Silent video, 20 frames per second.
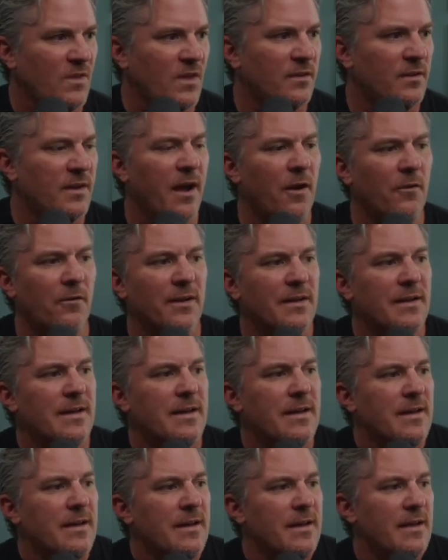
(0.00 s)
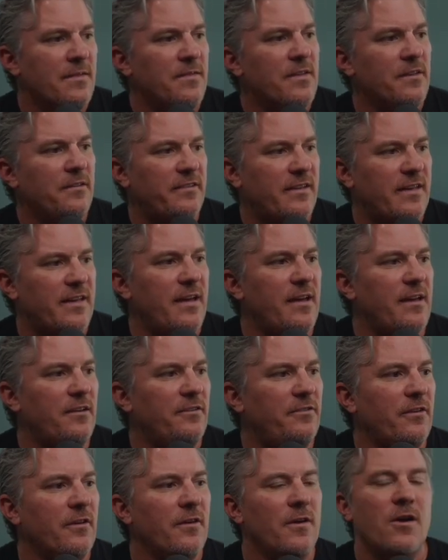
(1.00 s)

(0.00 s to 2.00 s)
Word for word: Now, in this case,